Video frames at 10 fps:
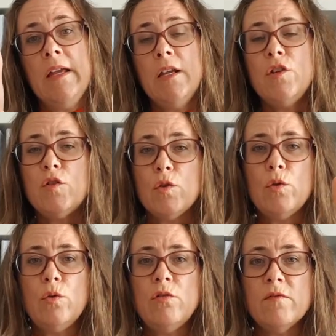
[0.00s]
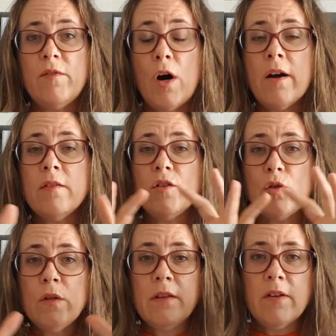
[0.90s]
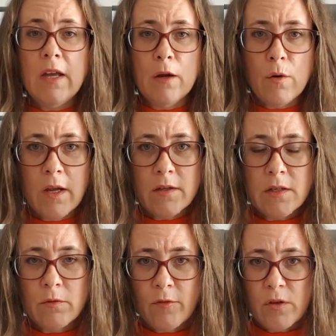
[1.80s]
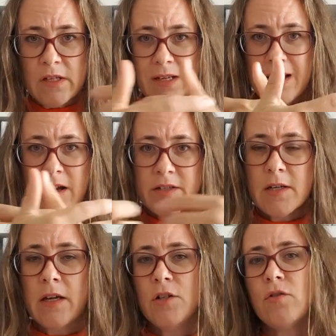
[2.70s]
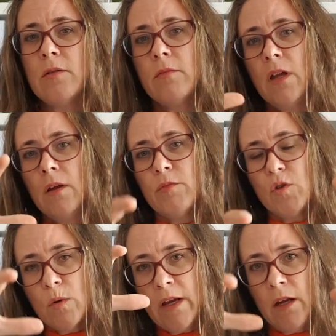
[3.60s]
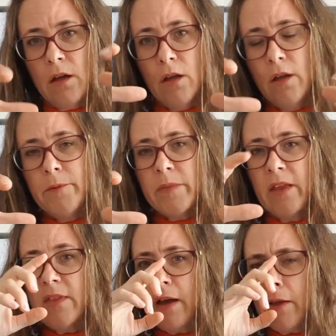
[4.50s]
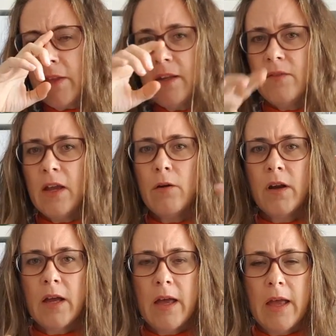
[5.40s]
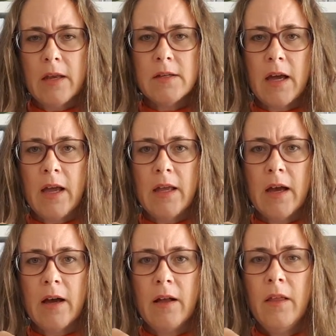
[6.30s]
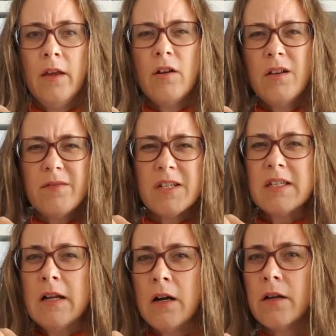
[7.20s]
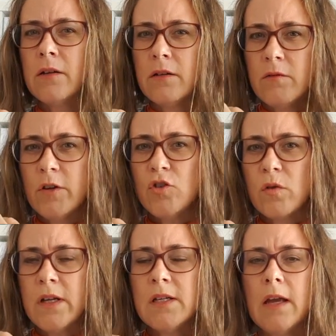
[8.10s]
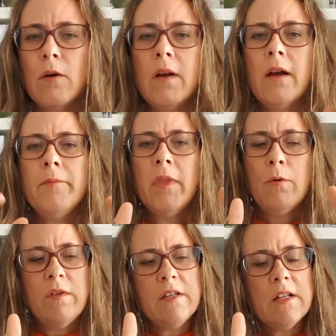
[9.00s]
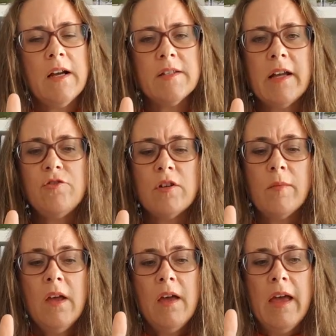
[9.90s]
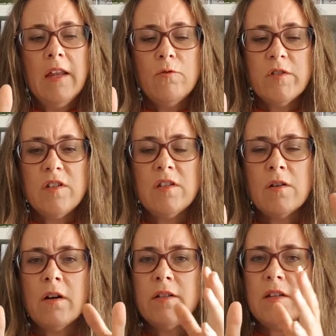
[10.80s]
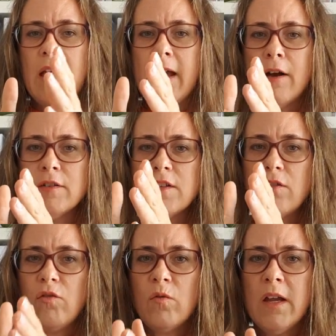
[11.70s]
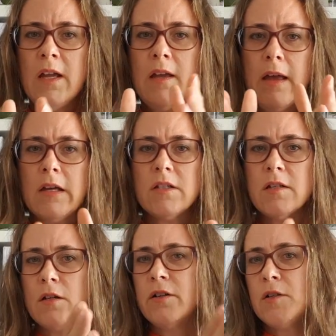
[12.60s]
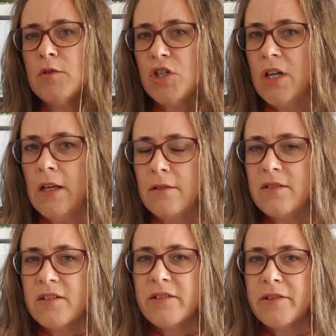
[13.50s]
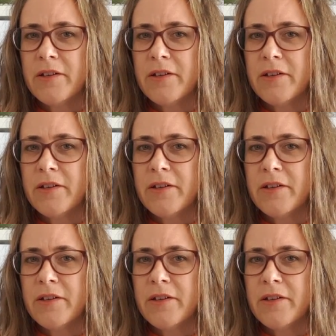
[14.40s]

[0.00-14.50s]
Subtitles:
in to divide the two living areas. So we've got this glassed atrium between the living area and a kind of a snug retreat area with this glass atrium. And it was designed to house 3 exercise machines